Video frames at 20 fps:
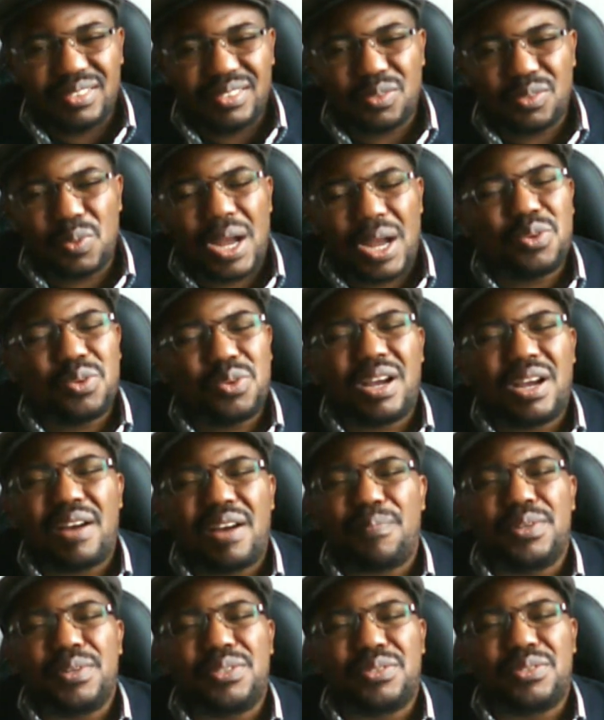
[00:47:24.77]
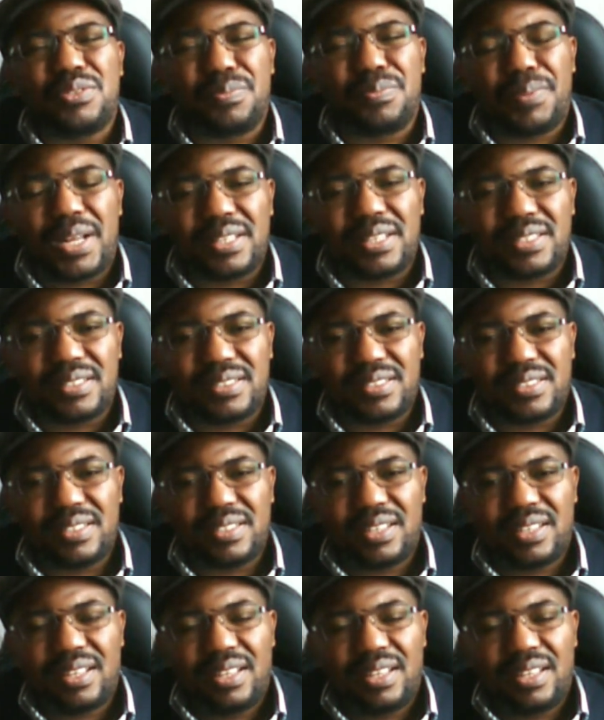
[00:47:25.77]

Why do you have political parties?